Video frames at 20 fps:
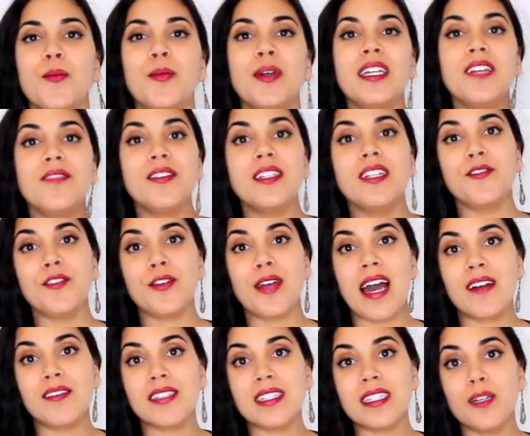But even if you
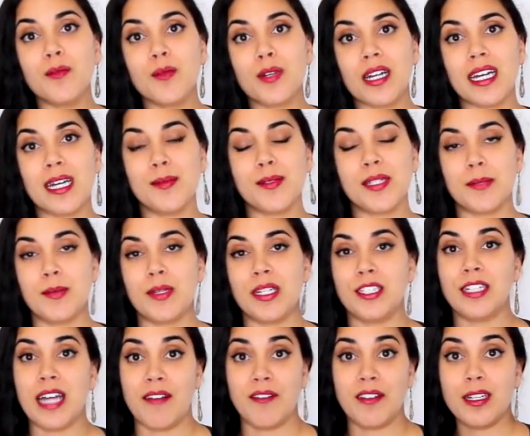have slimmer hips
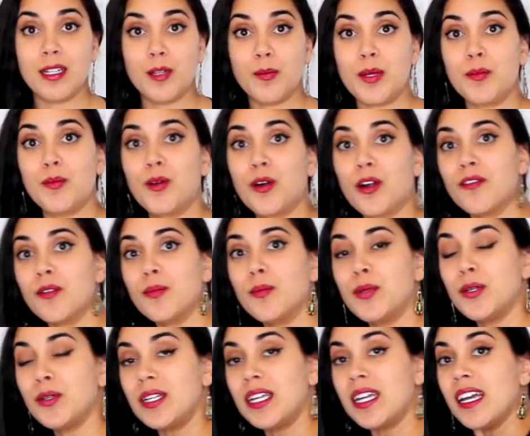but you have a little bit more of a
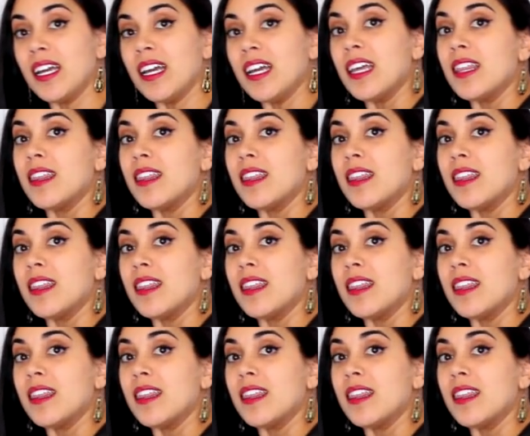booty,